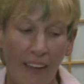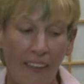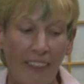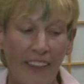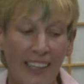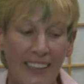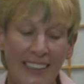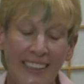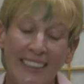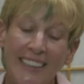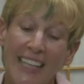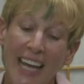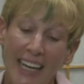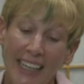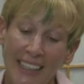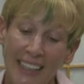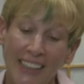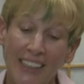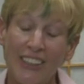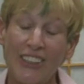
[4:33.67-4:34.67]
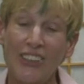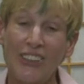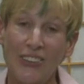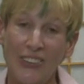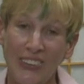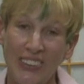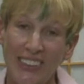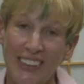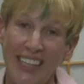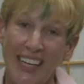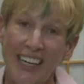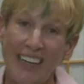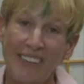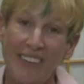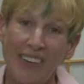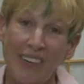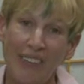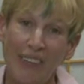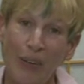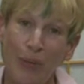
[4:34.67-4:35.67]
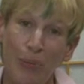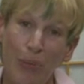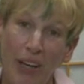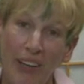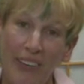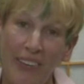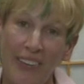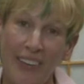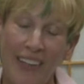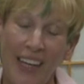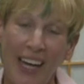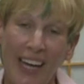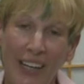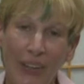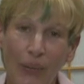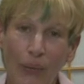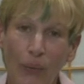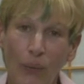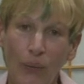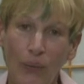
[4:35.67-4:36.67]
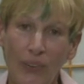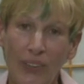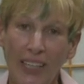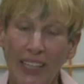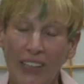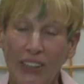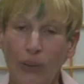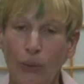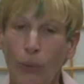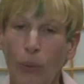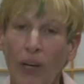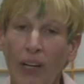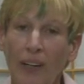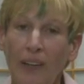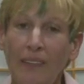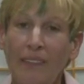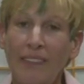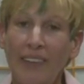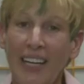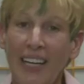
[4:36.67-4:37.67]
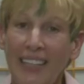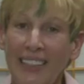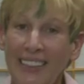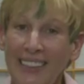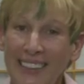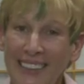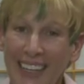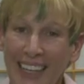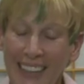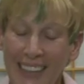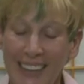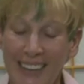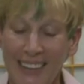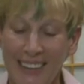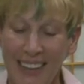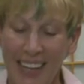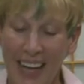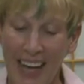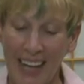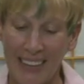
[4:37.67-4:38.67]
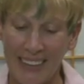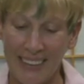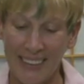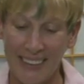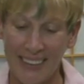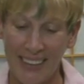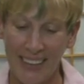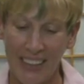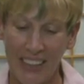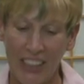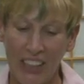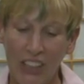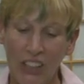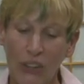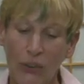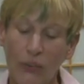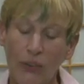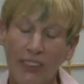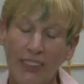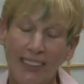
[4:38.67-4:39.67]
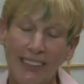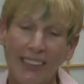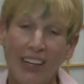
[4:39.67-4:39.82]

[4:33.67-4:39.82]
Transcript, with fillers: The second Tuesday of every month, I hold a 12 and Zen class, which is